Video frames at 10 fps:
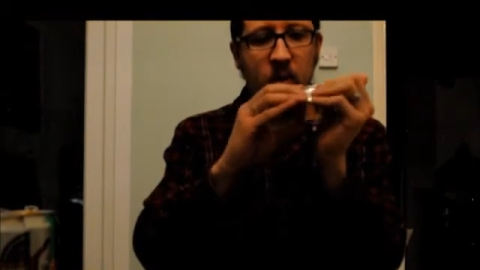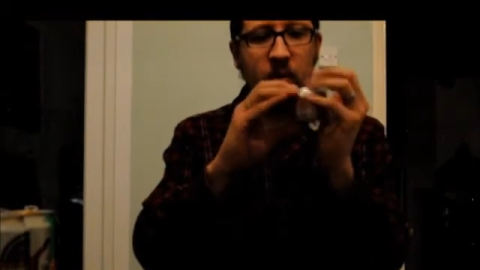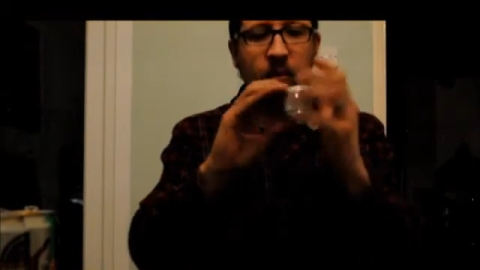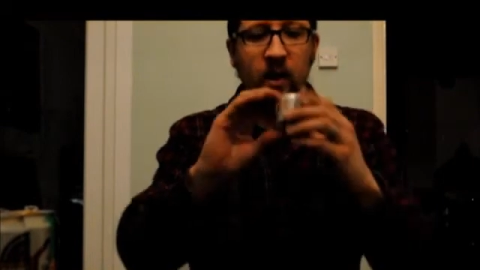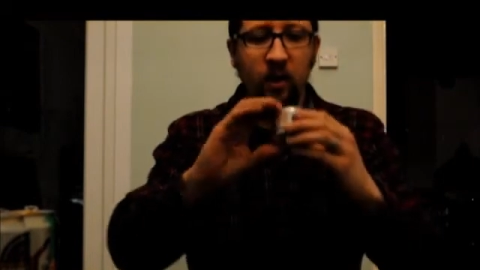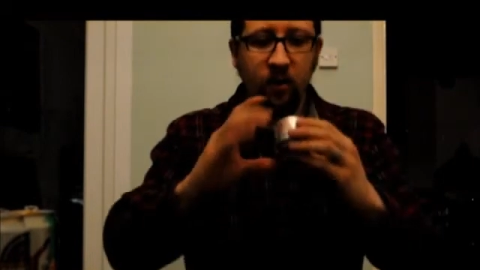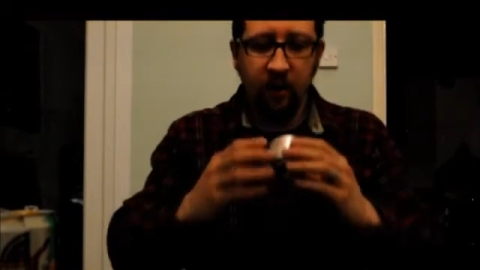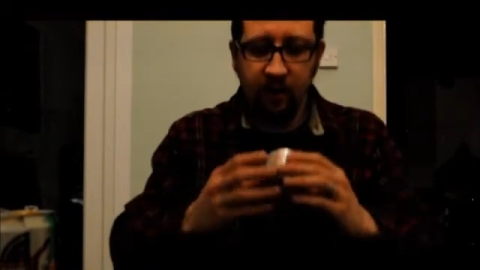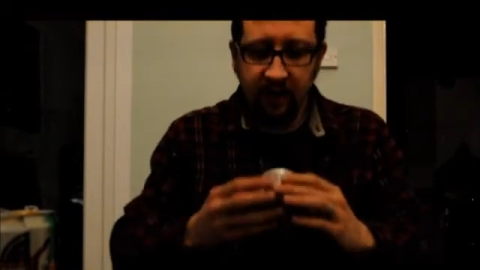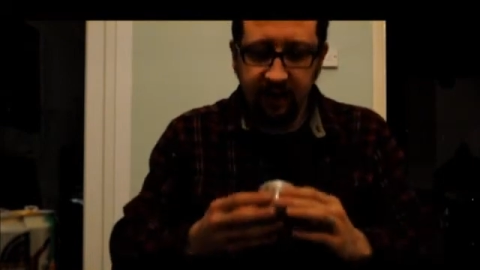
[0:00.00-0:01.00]
There we
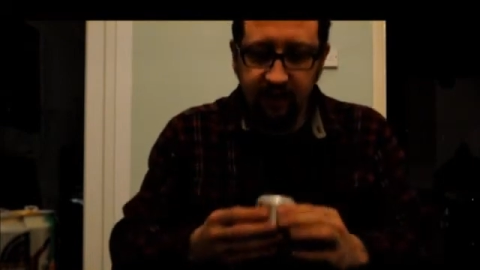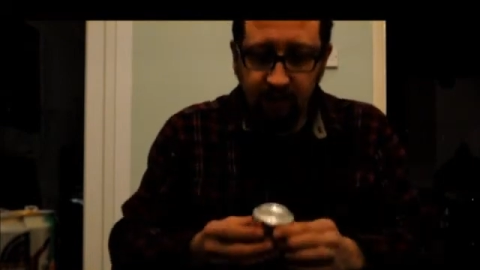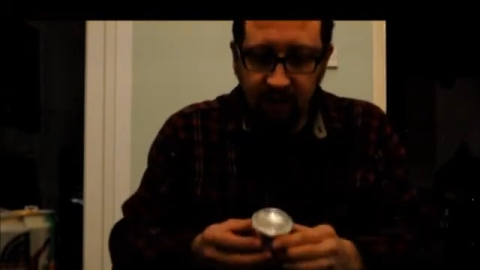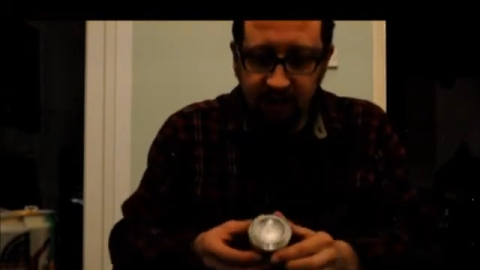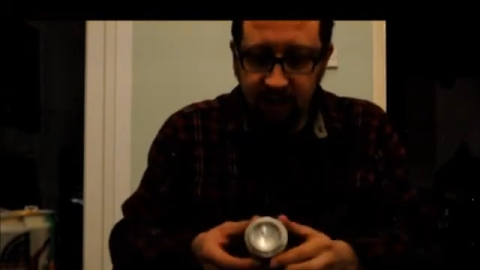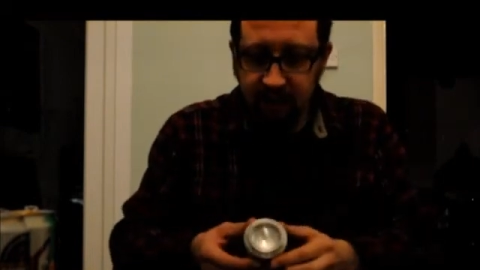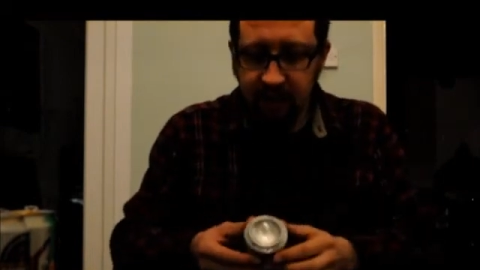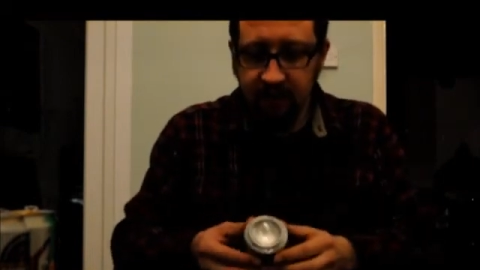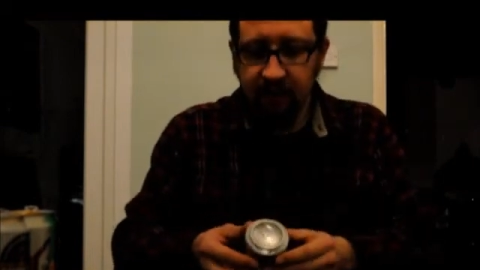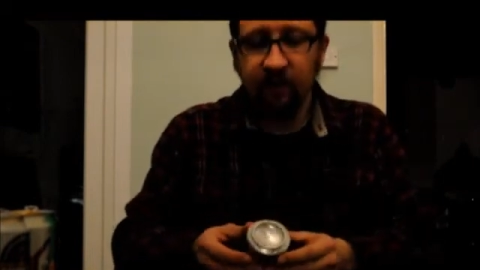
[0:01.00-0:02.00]
go, and that's the
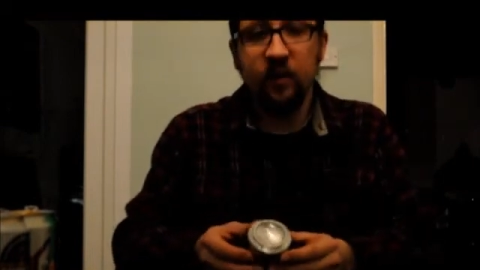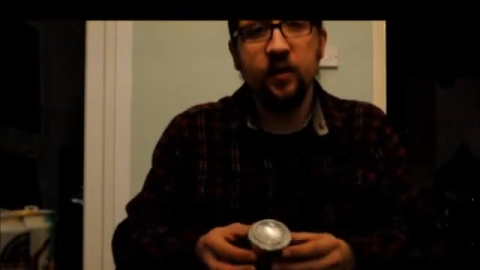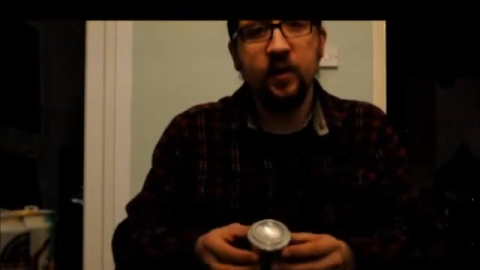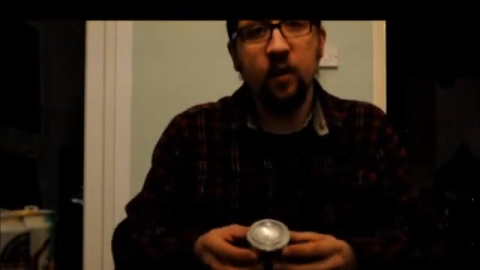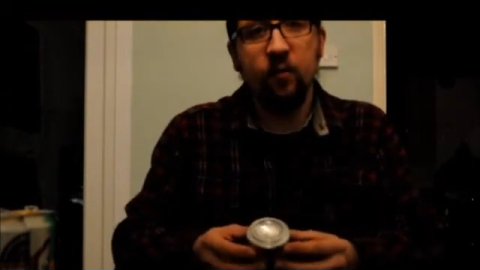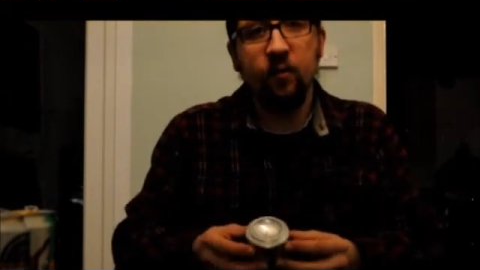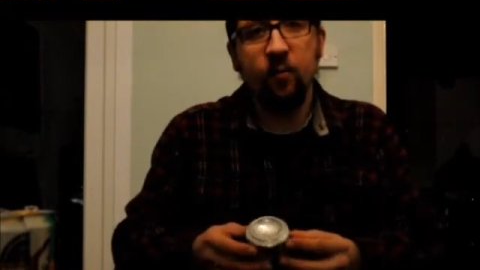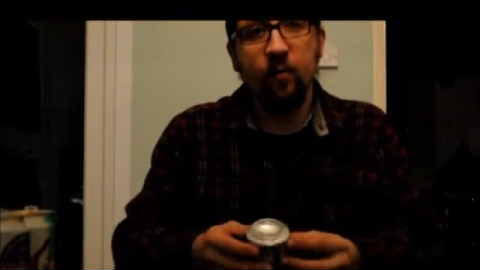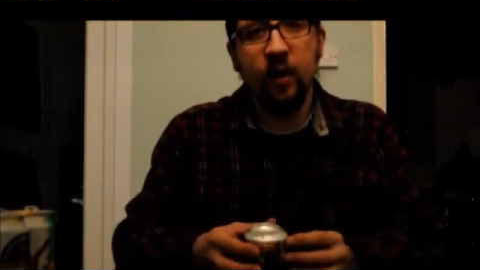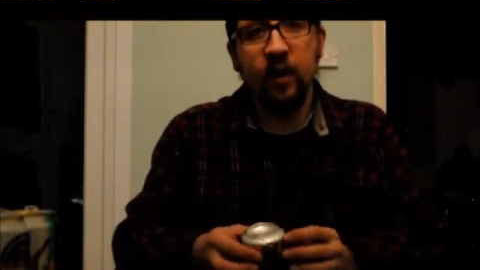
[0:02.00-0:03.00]
basis of our stove
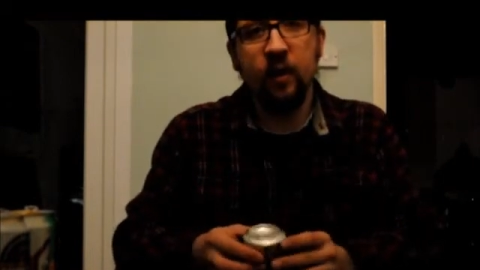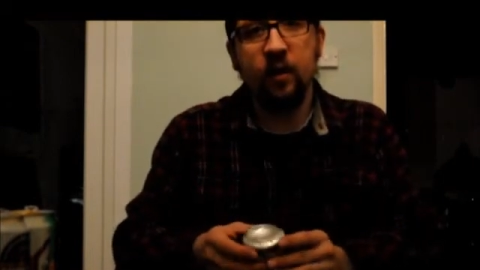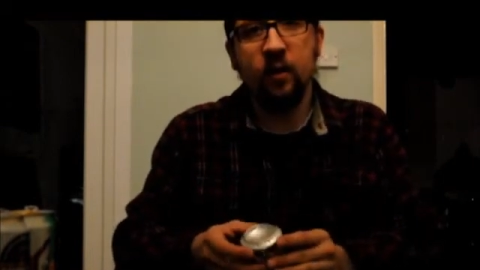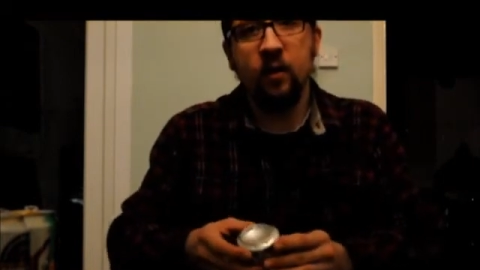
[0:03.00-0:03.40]
complete.